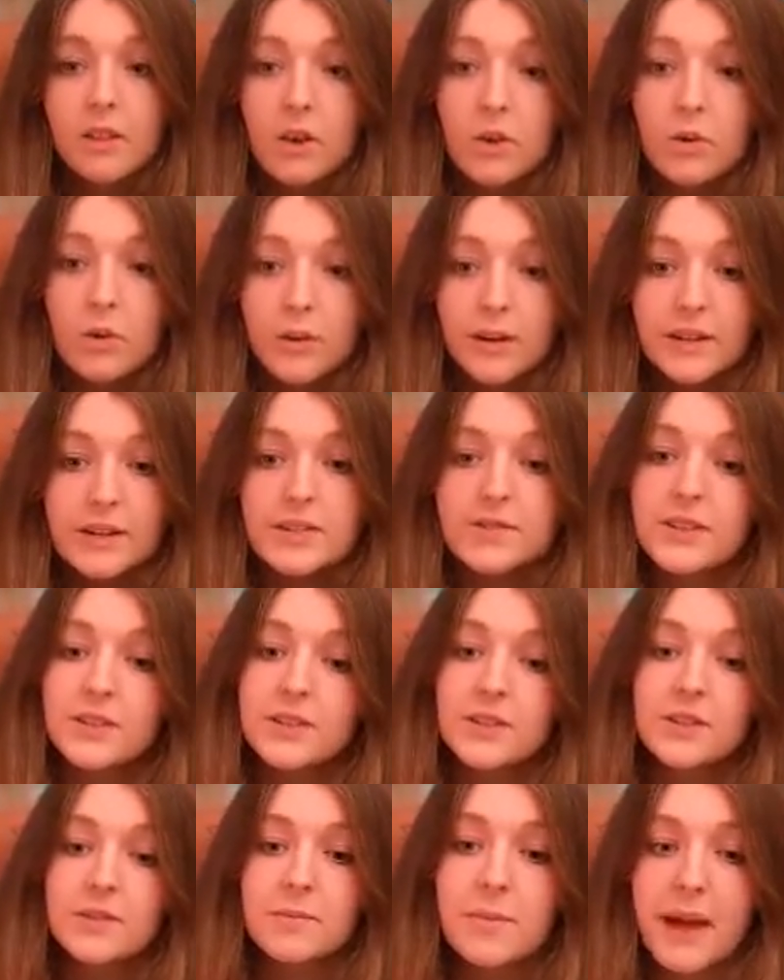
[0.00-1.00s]
Lochwinnoch's
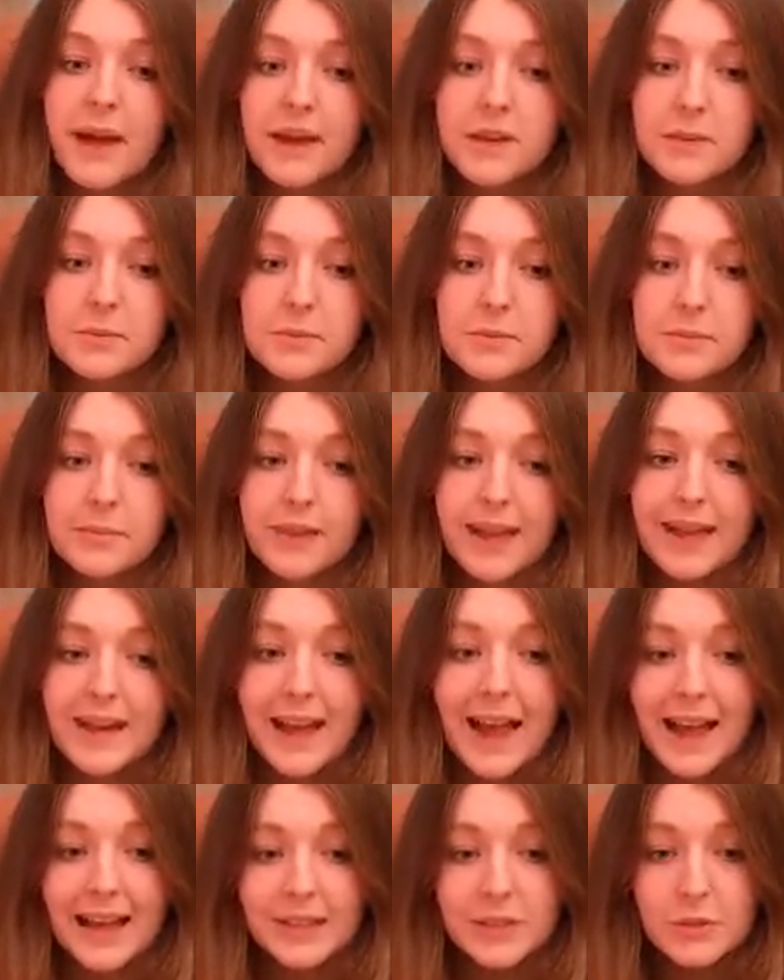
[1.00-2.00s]
visitor management plan
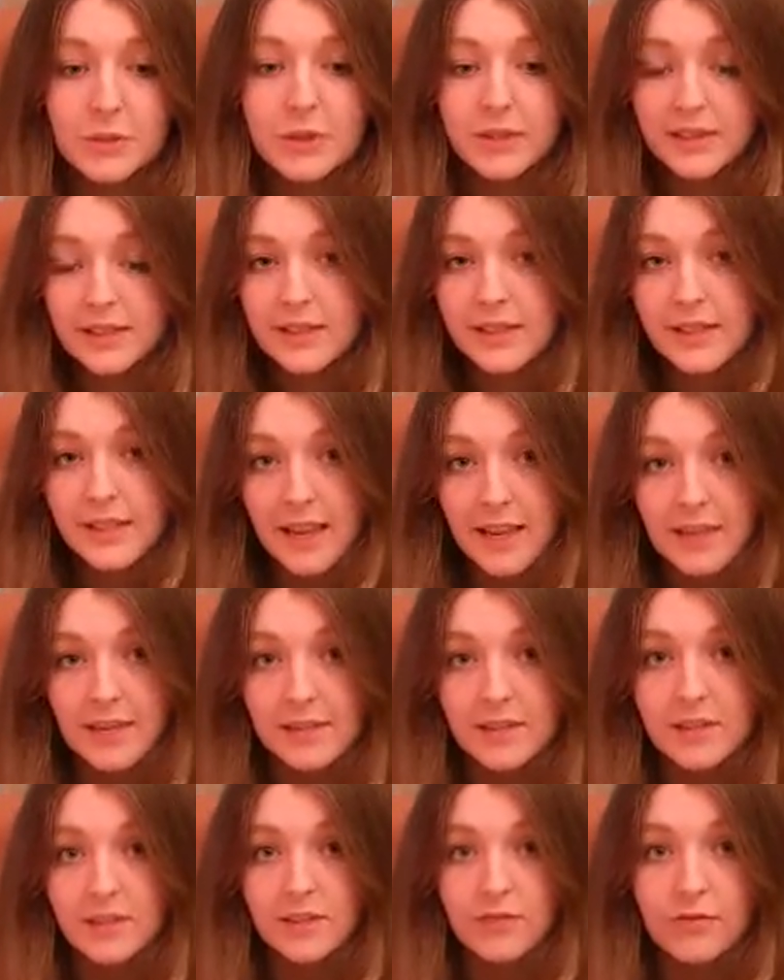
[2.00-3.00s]
adequately
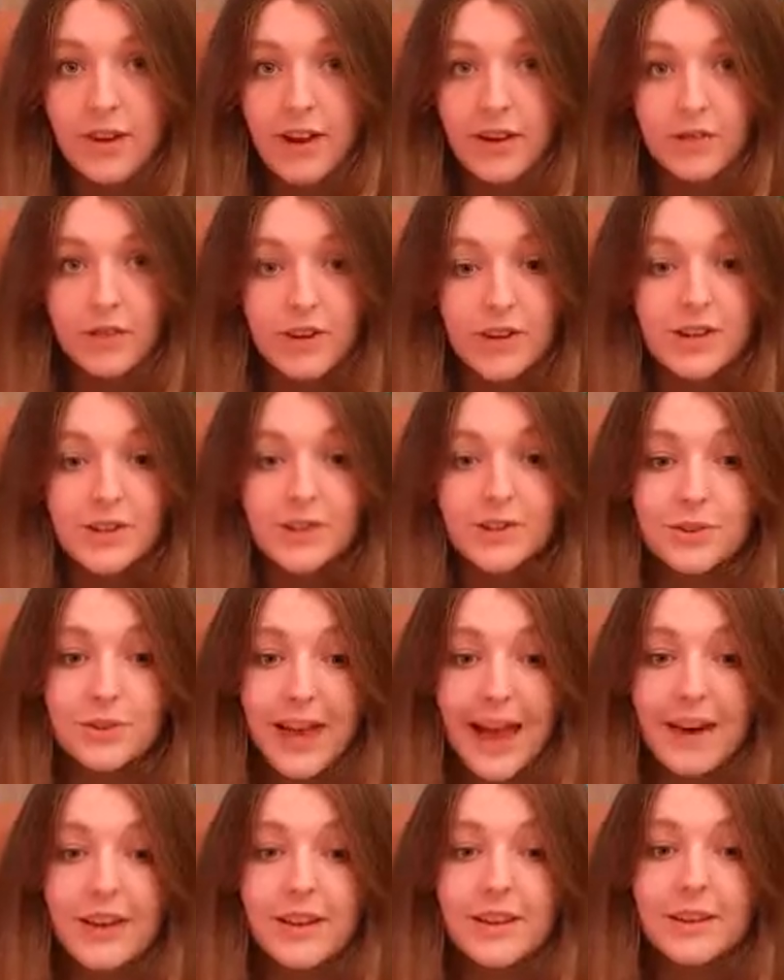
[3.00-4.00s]
assesses the recreational
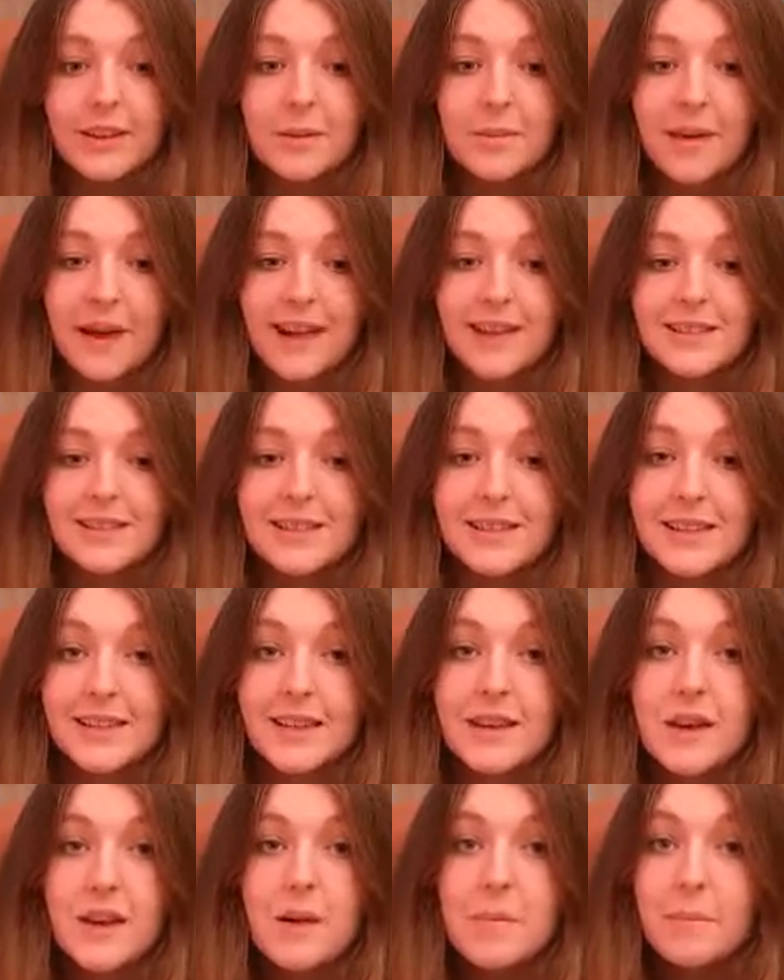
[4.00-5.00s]
carrying
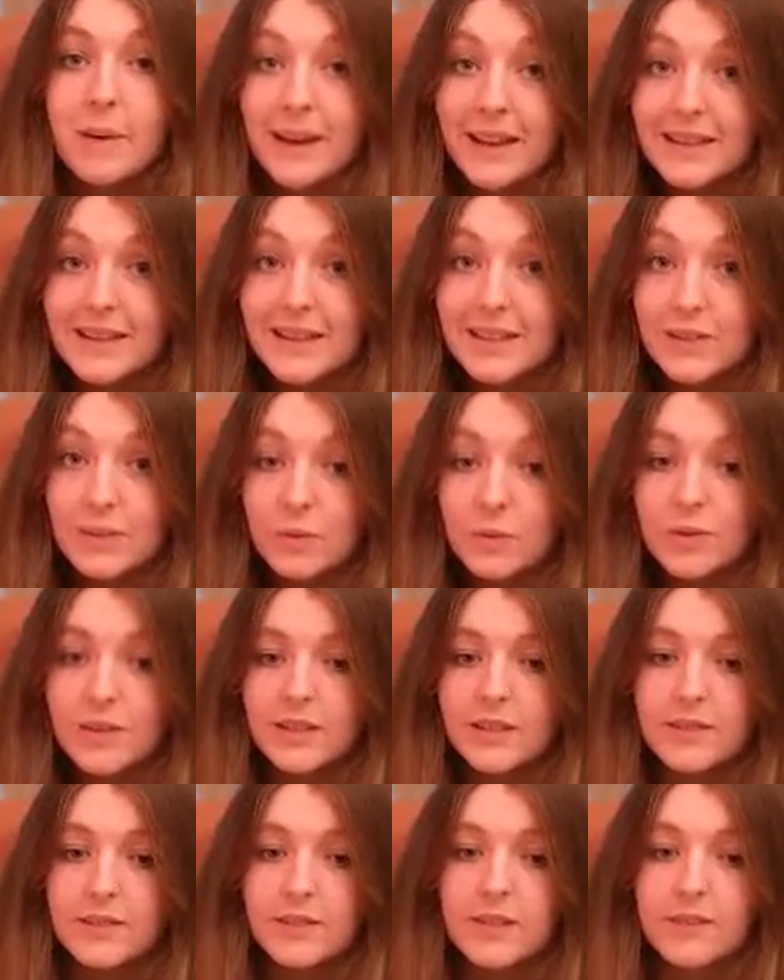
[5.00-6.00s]
capacity, but it is
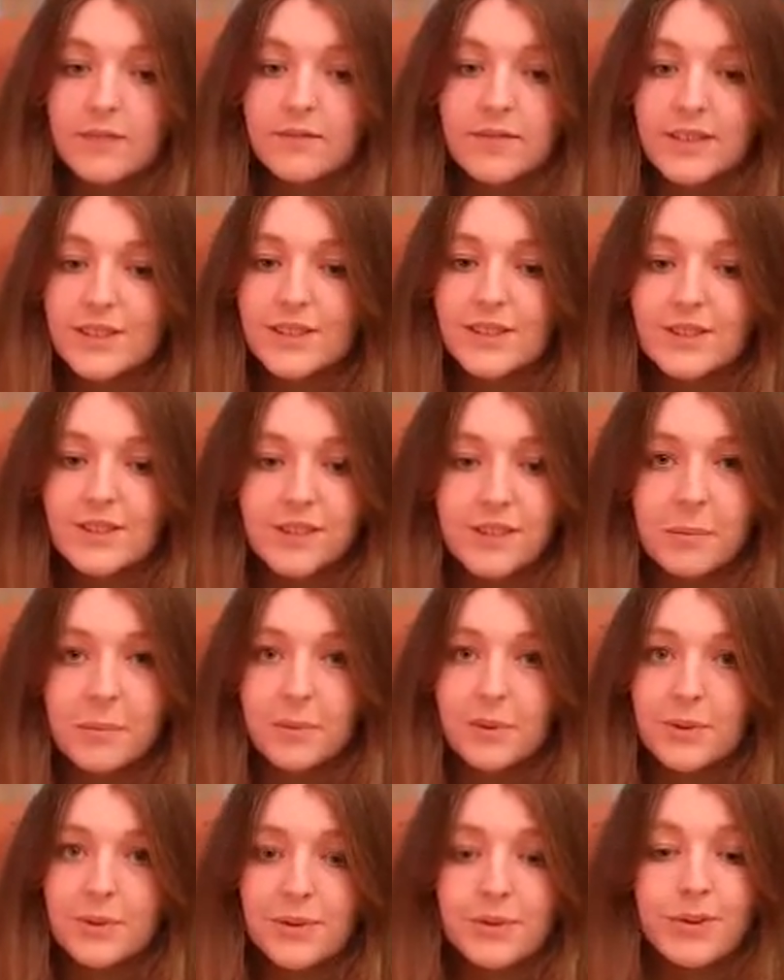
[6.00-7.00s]
noted that visitor
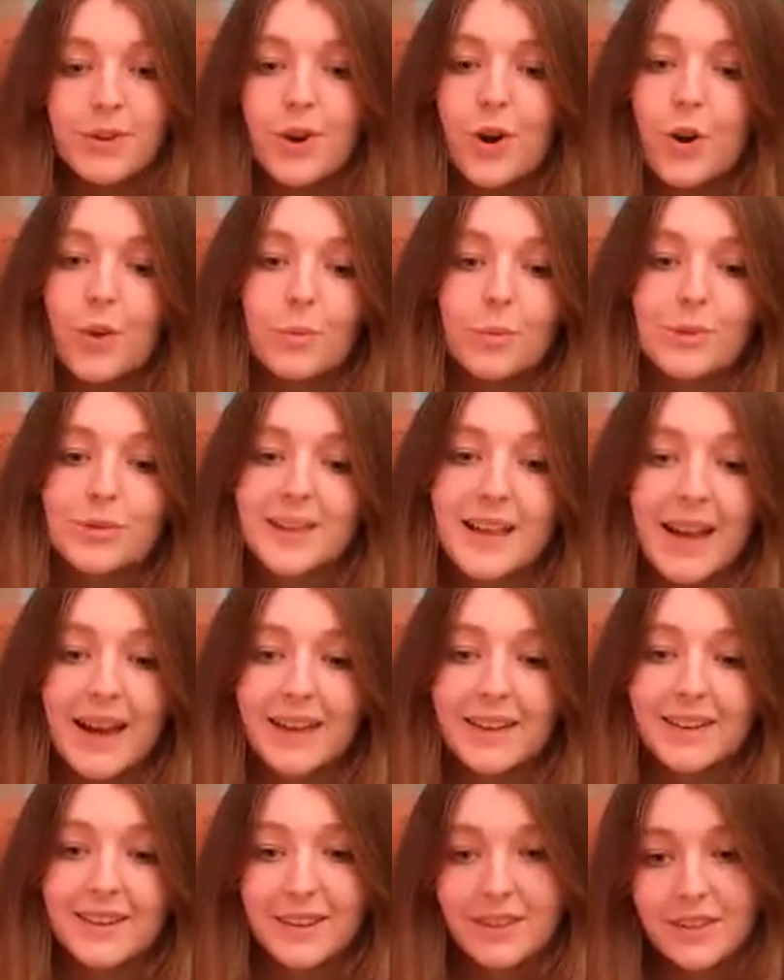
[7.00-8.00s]
numbers are not almost
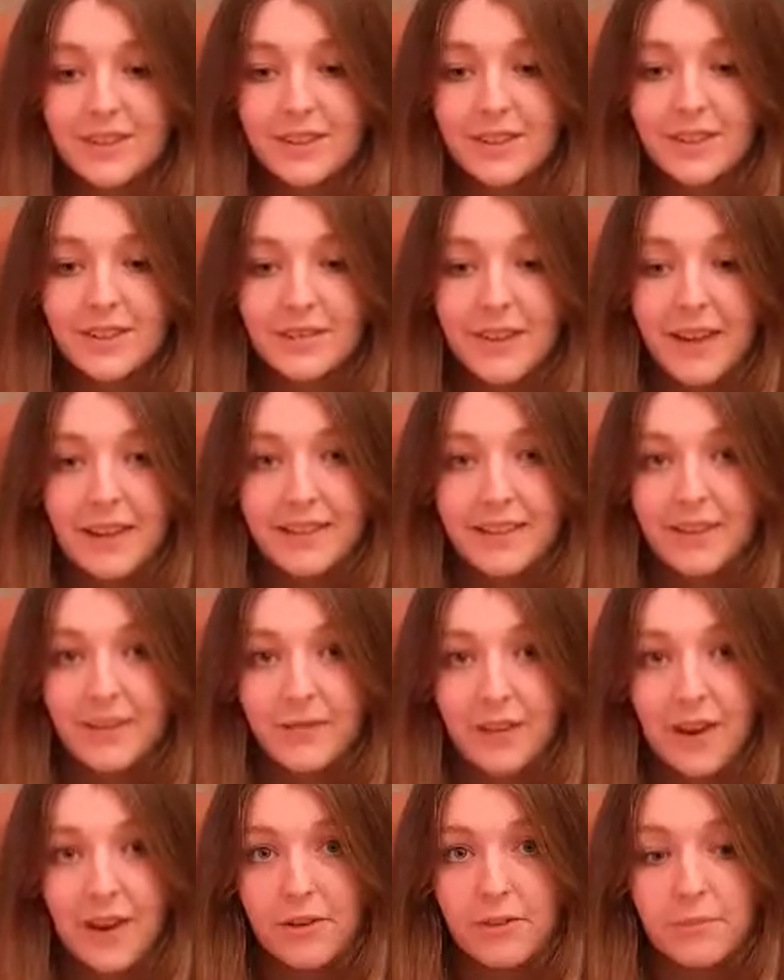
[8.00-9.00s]
high enough to affect the
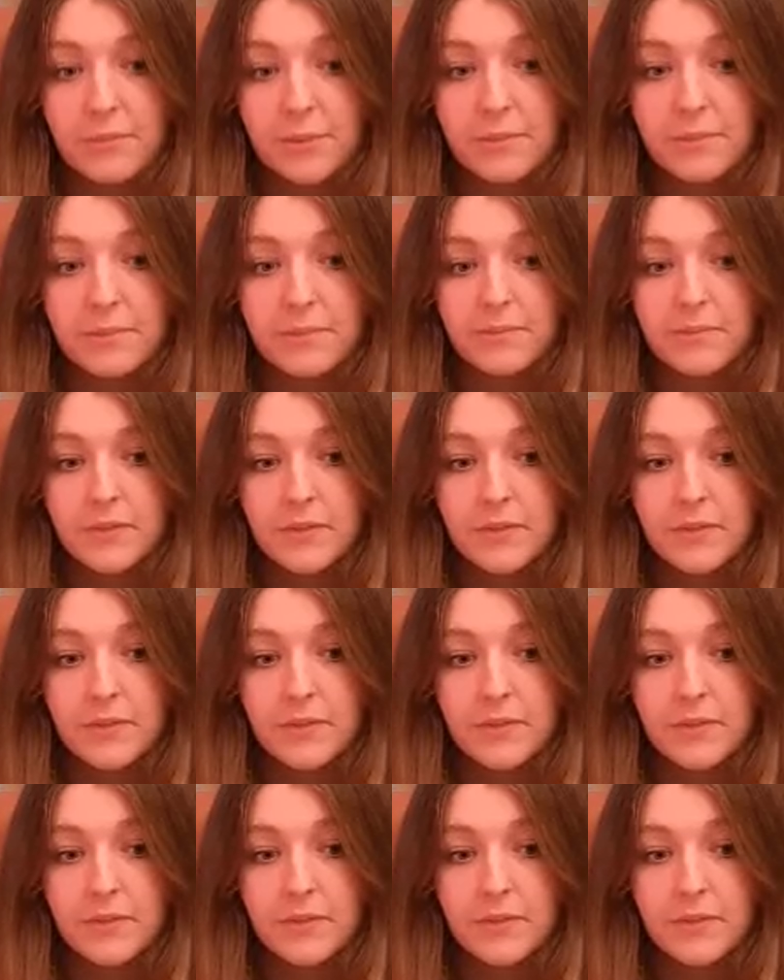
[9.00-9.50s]
environment.